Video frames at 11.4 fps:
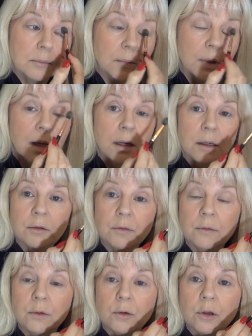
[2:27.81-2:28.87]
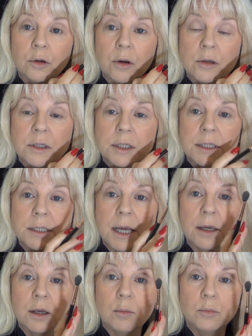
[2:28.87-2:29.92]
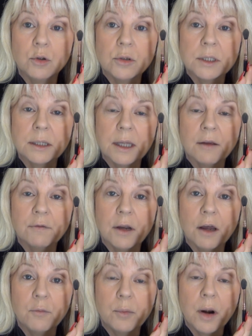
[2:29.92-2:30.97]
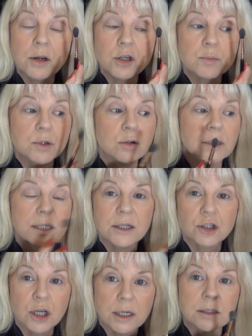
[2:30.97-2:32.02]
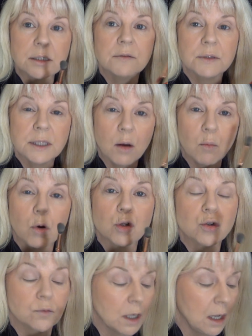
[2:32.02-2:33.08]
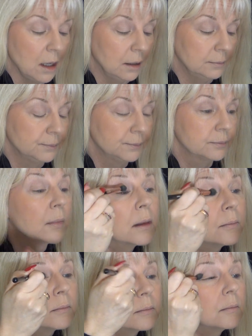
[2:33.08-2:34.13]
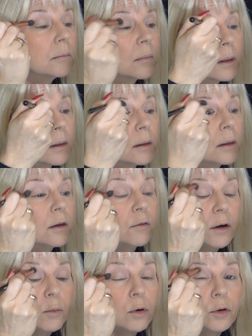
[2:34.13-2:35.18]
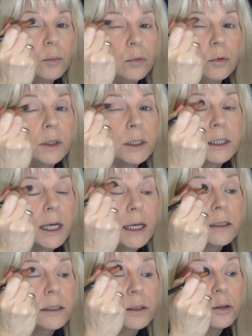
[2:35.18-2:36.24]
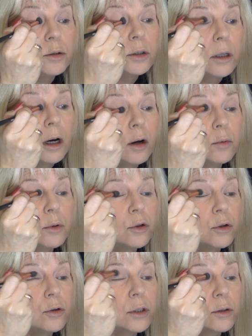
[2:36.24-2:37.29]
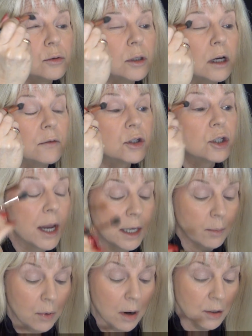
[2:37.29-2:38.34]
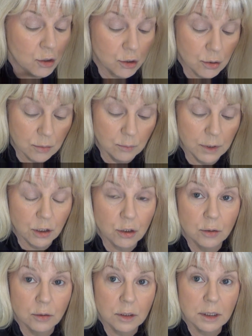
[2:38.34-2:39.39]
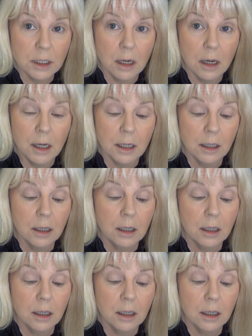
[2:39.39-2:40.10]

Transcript: And for curiosity's sake, I'm using that fluff brush because that just gives that wash of colour. If I want a more intense look, I would use an all over shader brush, which looks like